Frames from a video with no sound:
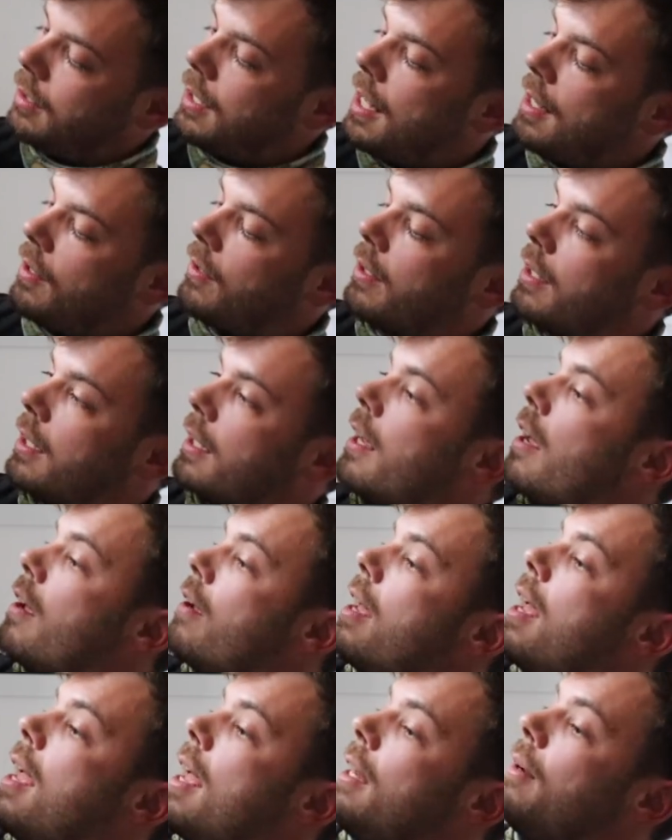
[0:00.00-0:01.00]
They're not gonna
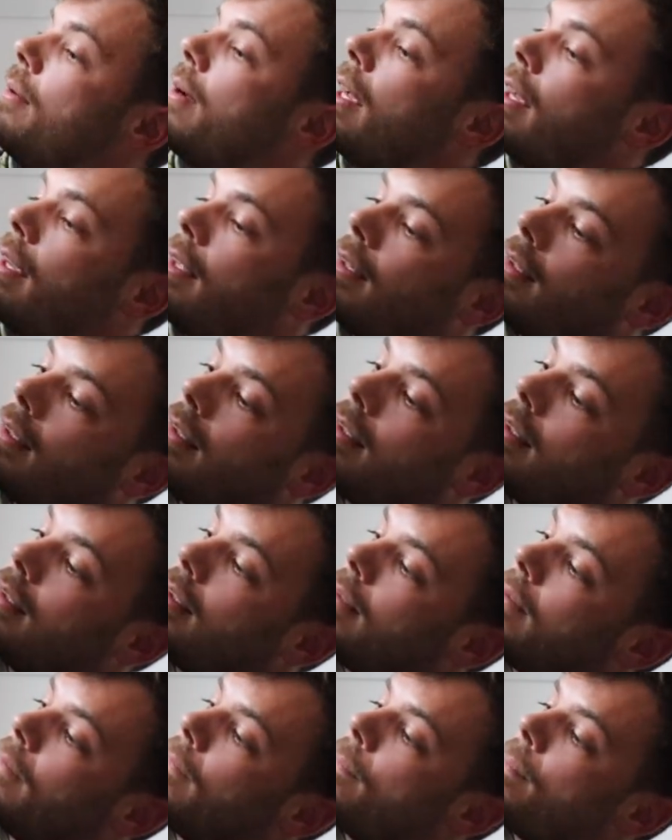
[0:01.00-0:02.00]
go anywhere.
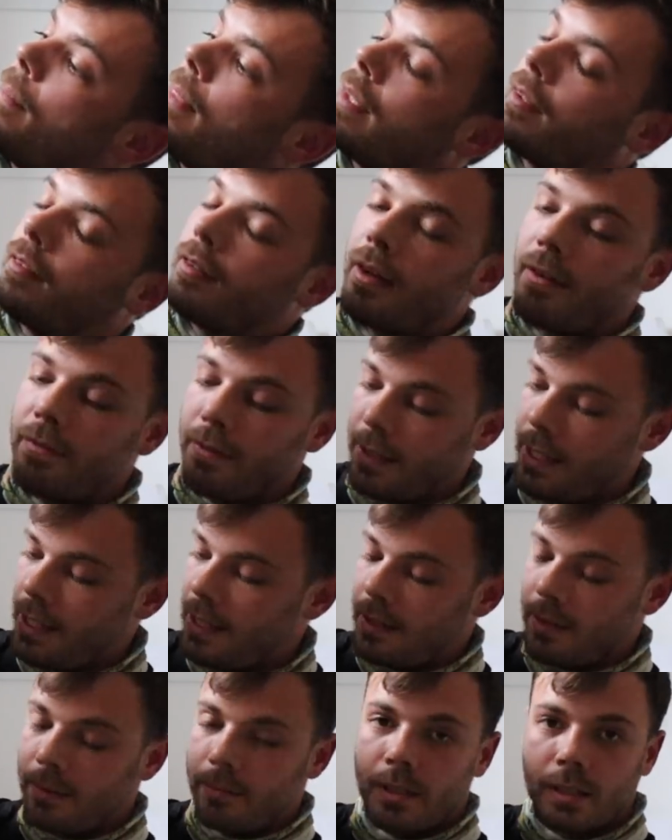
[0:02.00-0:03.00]
So if I
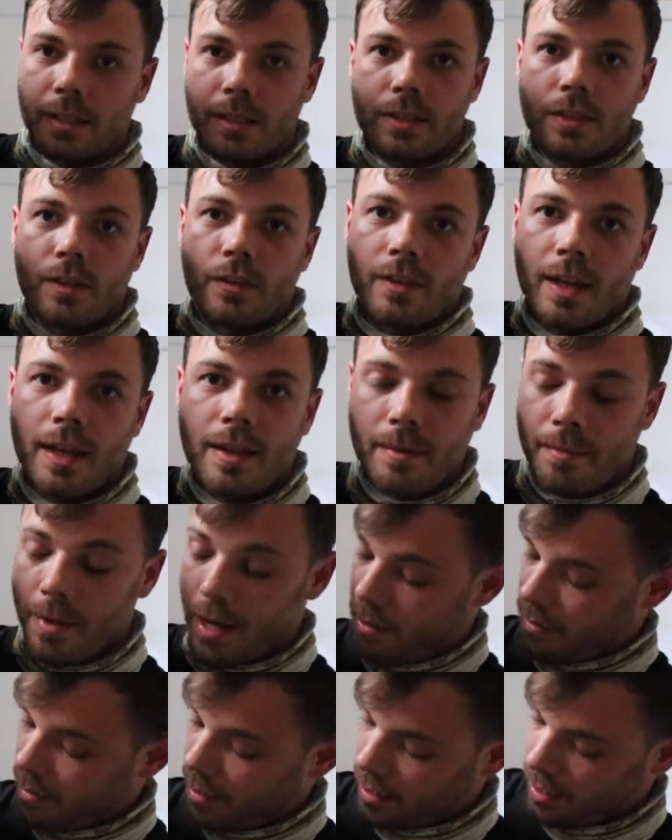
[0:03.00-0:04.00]
need them, I can just take them
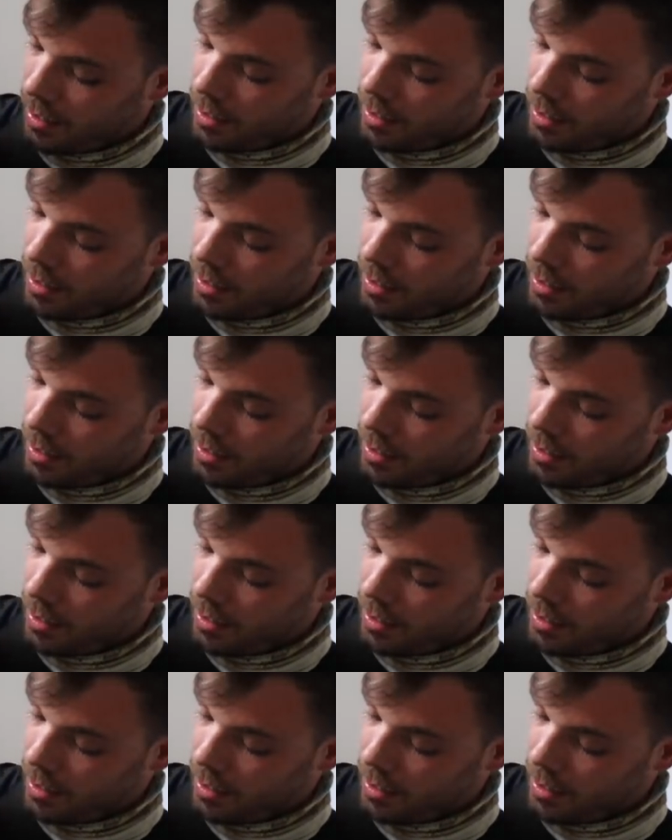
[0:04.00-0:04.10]
out,